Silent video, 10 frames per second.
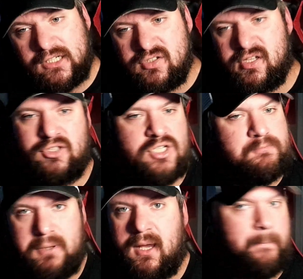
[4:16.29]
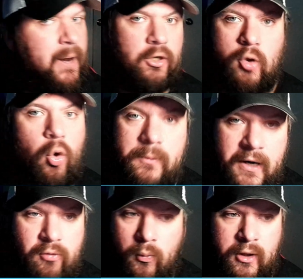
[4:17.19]
like just beat Baron Corbin
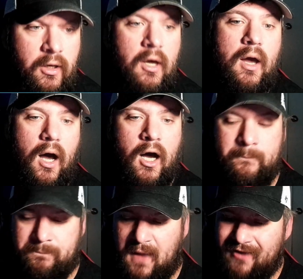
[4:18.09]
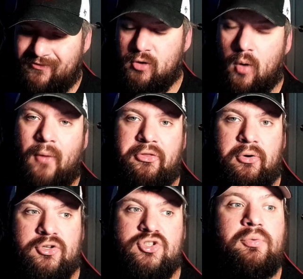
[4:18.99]
every week. Have him go out there
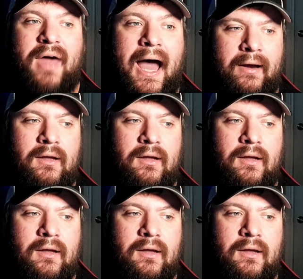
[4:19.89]
and do that.